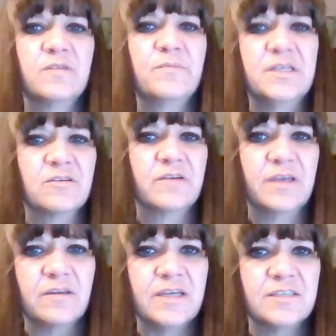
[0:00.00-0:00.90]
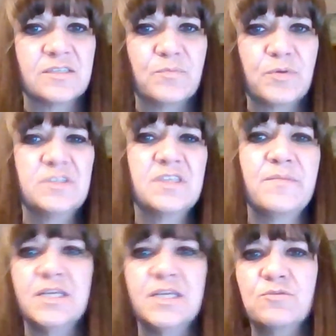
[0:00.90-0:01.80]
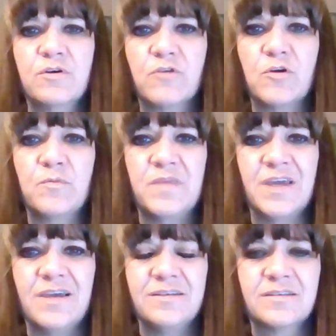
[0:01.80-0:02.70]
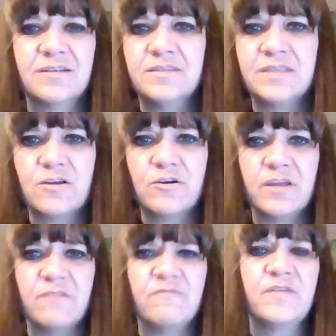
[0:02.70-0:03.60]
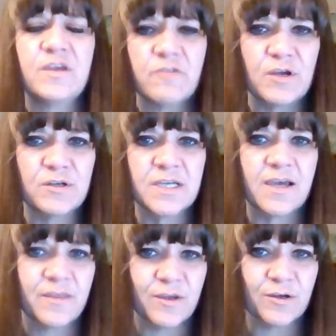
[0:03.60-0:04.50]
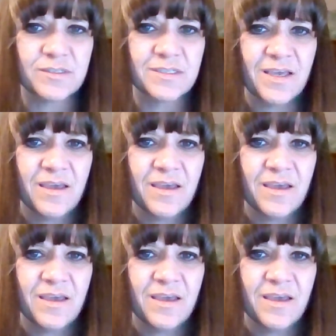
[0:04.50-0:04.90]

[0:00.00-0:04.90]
a mental illness puts them into a group that is considered inferior to others